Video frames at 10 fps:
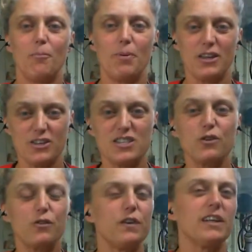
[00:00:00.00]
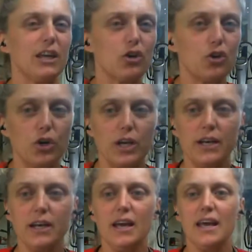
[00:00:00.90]
but you're still feeling
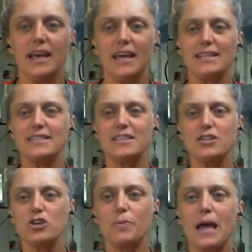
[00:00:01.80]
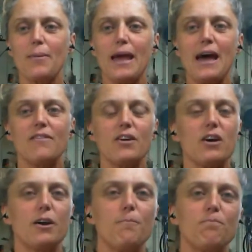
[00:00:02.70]
good, you should be able to
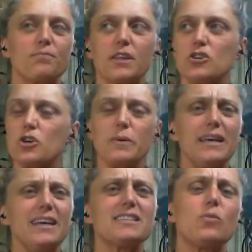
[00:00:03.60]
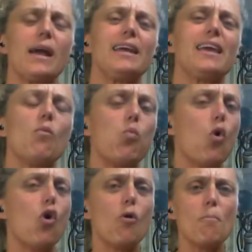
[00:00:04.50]
have it's a way to get
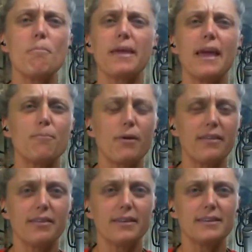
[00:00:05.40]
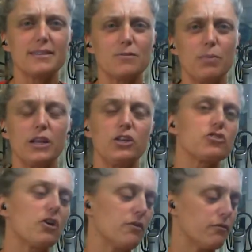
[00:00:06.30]
warm, get breathless, but you
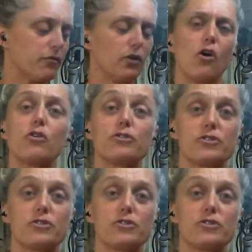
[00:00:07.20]
don't flog or